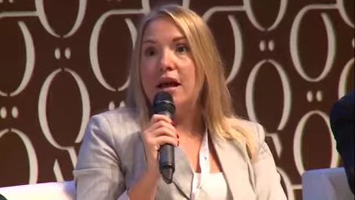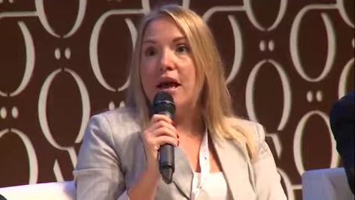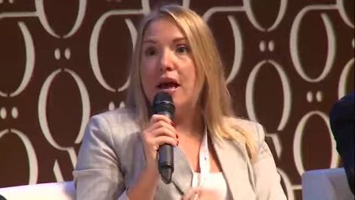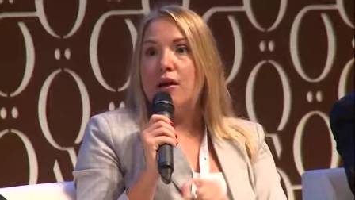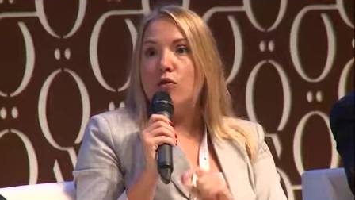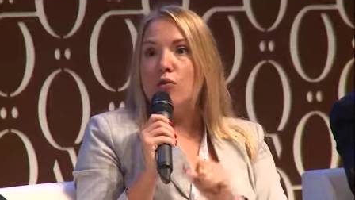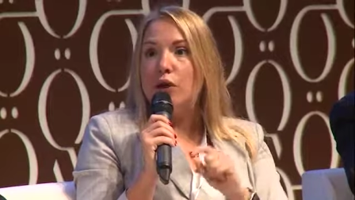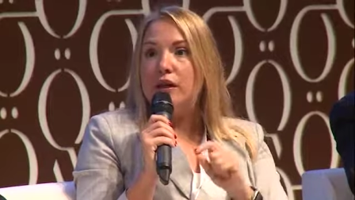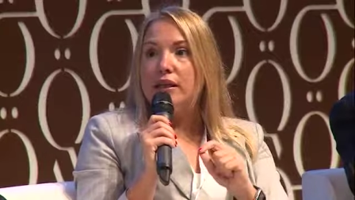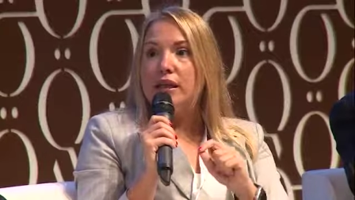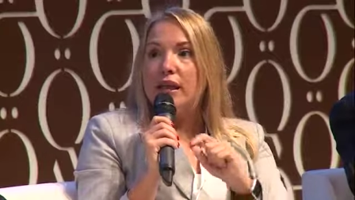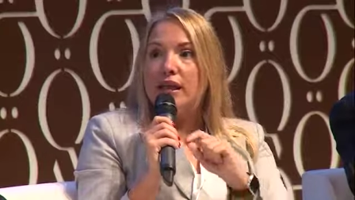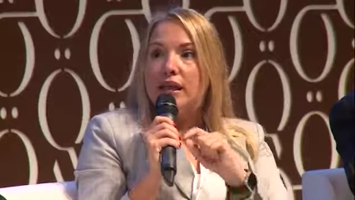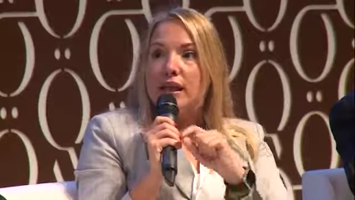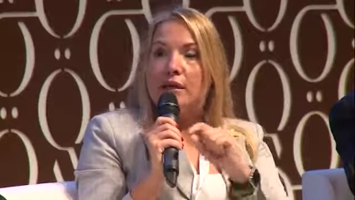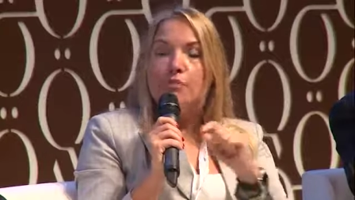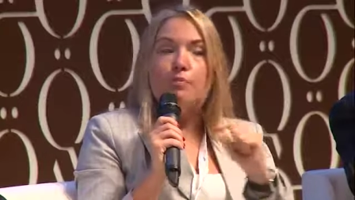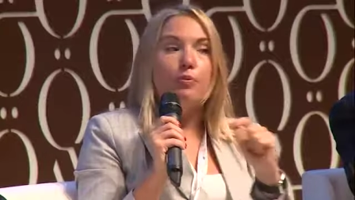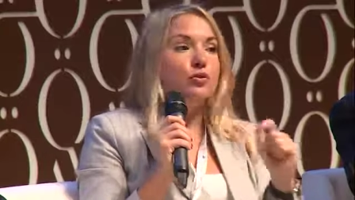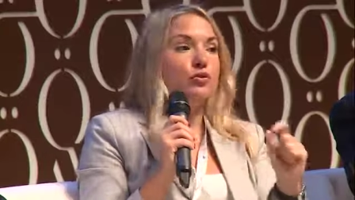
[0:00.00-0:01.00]
And what I
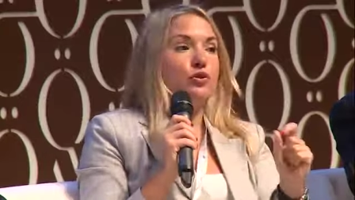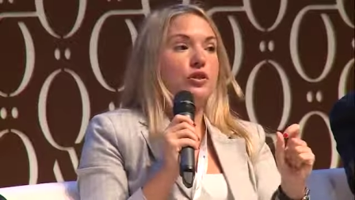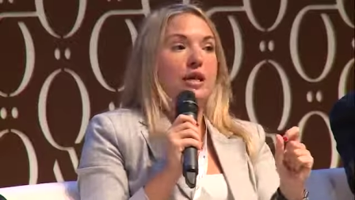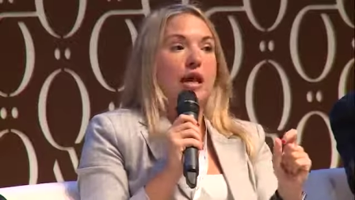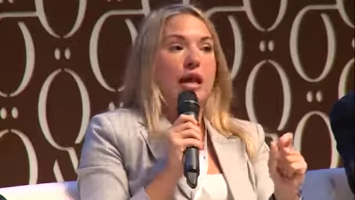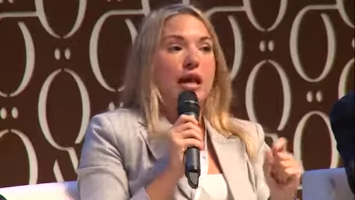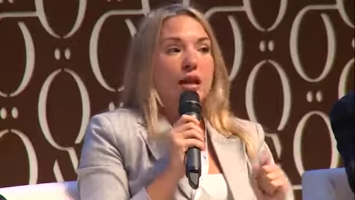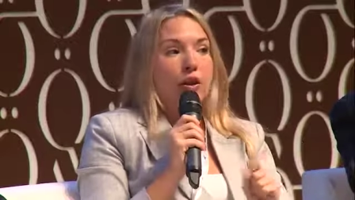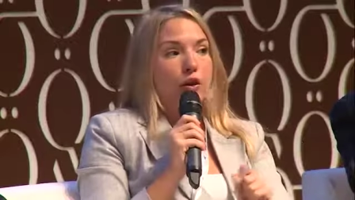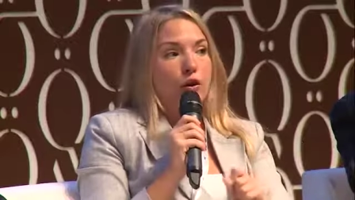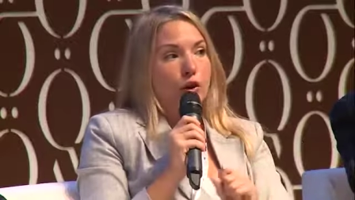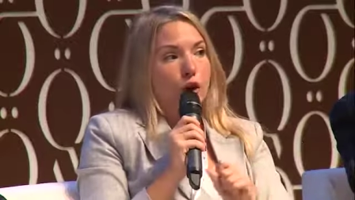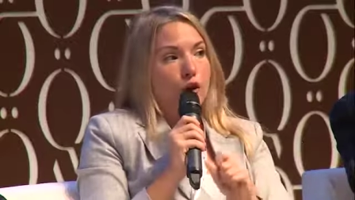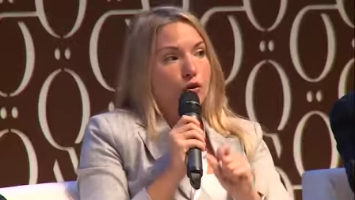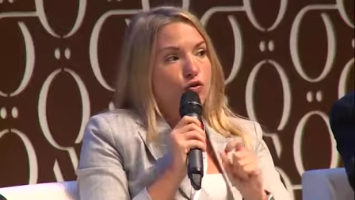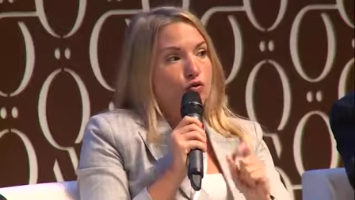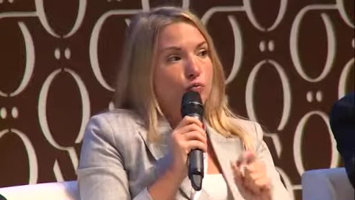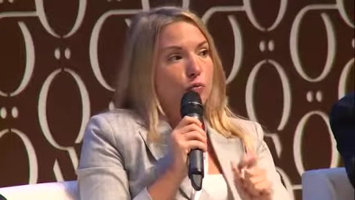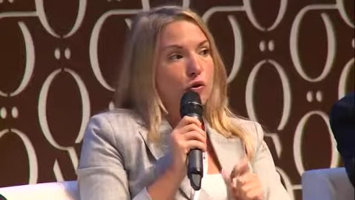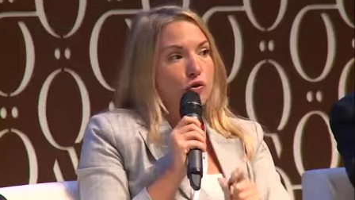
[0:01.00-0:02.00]
keep on saying, you know,
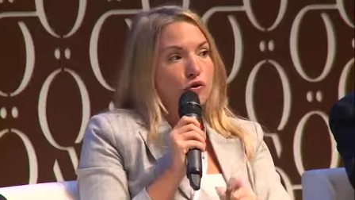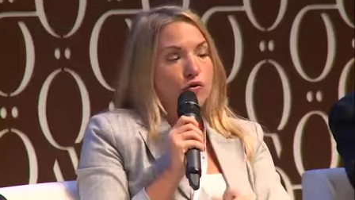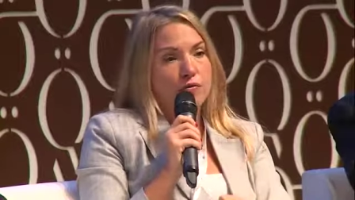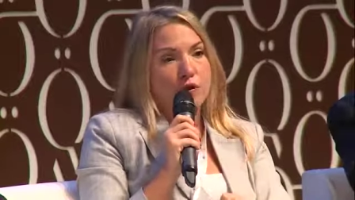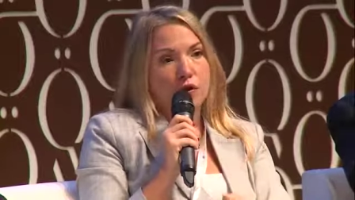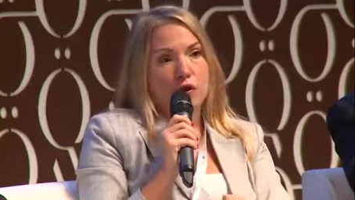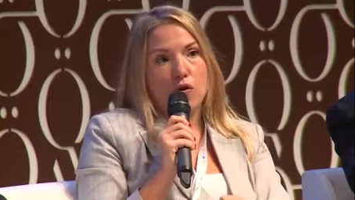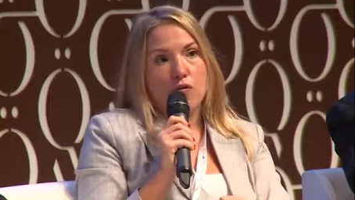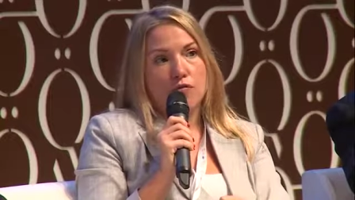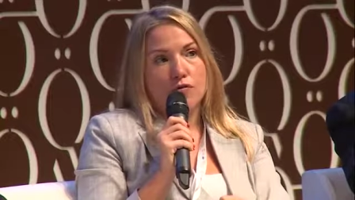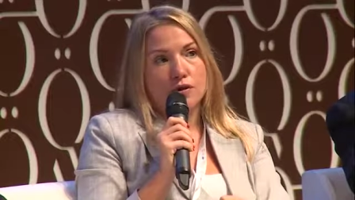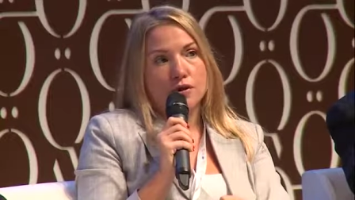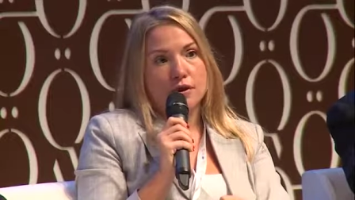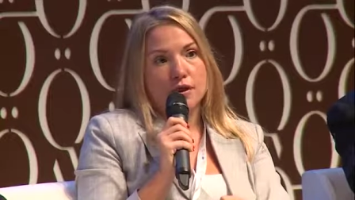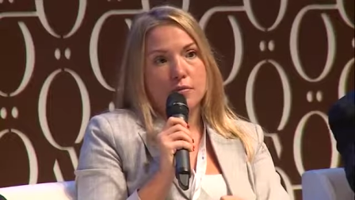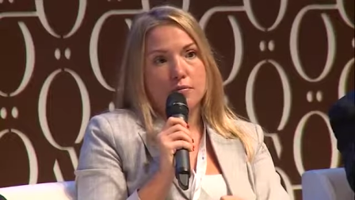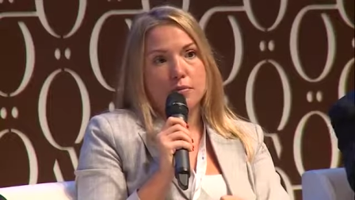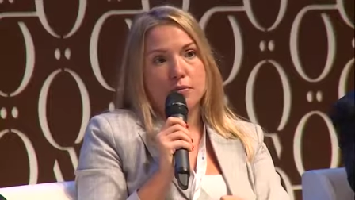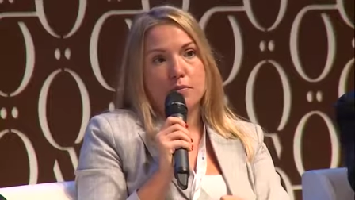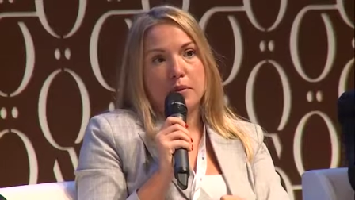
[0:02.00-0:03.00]
to most of the conference
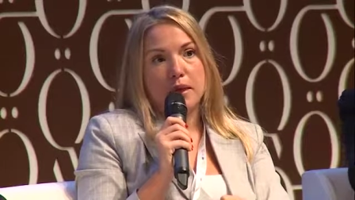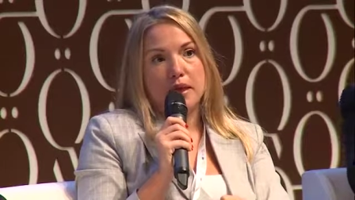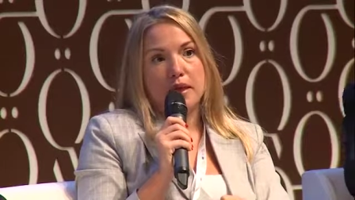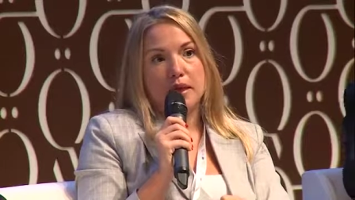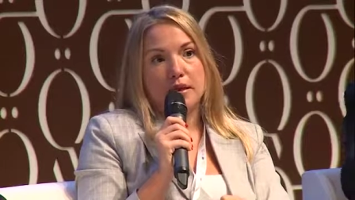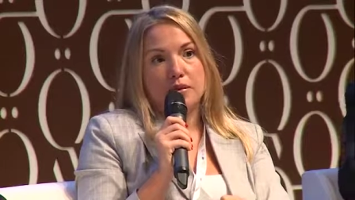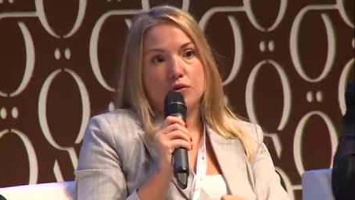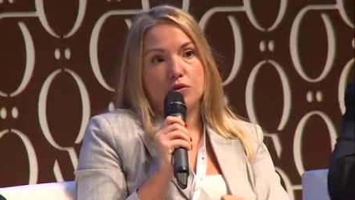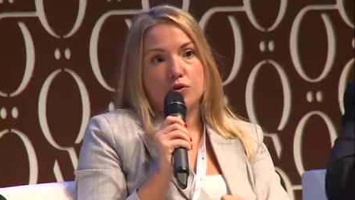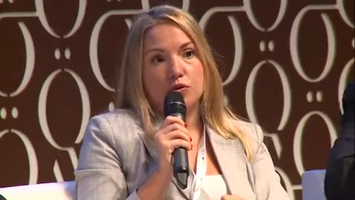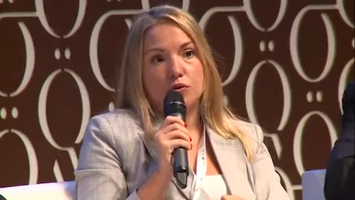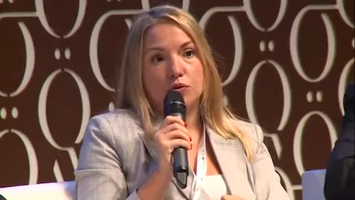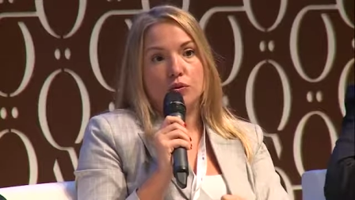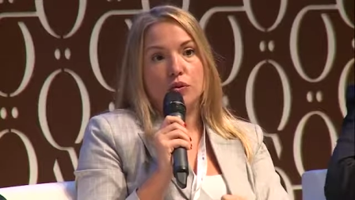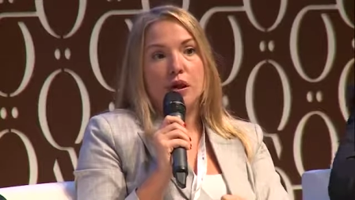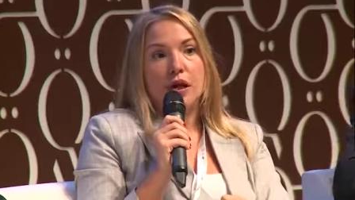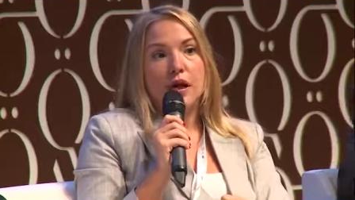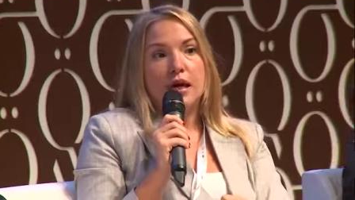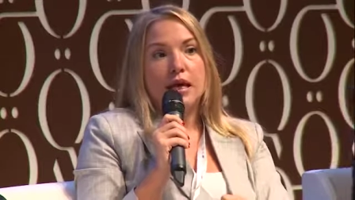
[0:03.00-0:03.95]
I'm speaking to,